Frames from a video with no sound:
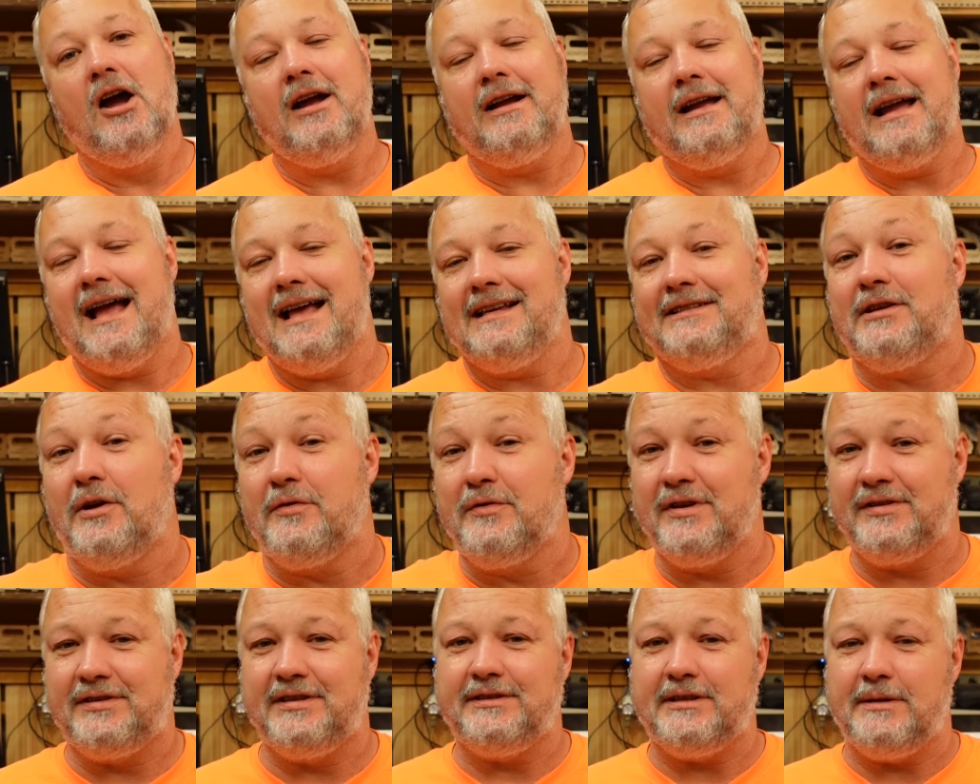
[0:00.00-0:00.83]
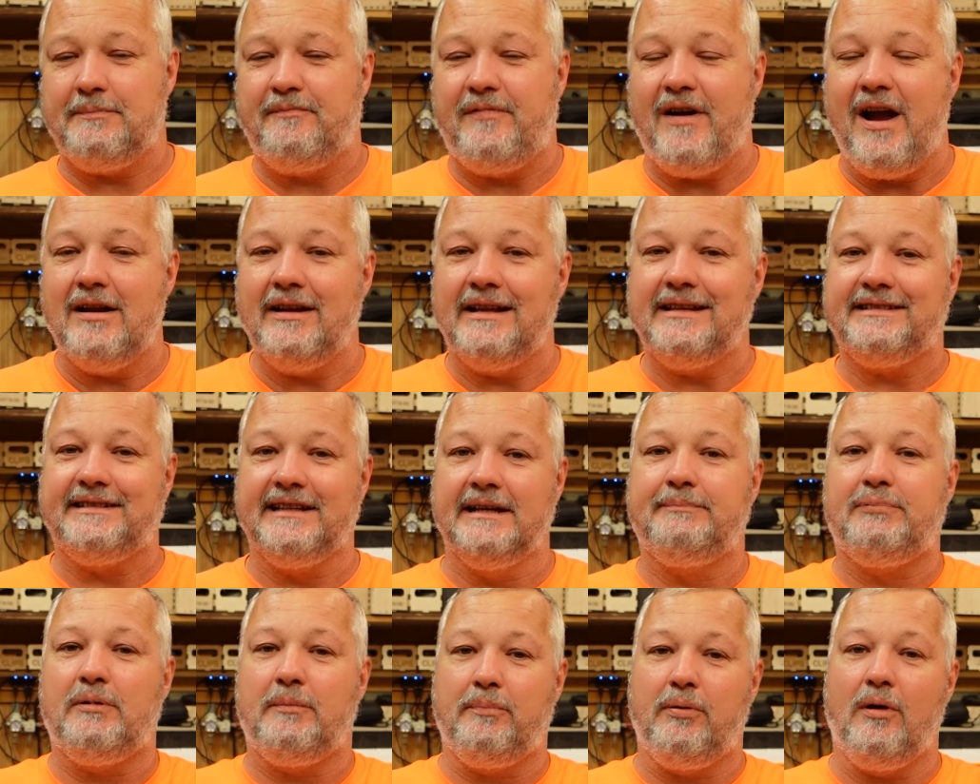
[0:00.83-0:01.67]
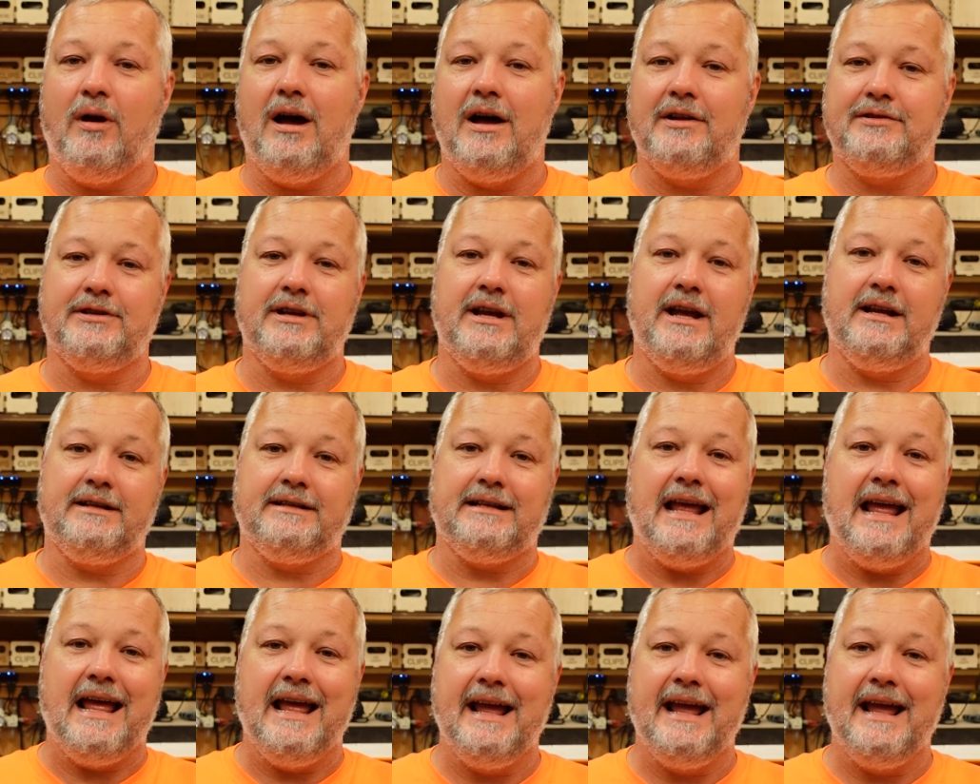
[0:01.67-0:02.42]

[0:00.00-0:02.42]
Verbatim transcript: All right guys, so this is a fairly simple project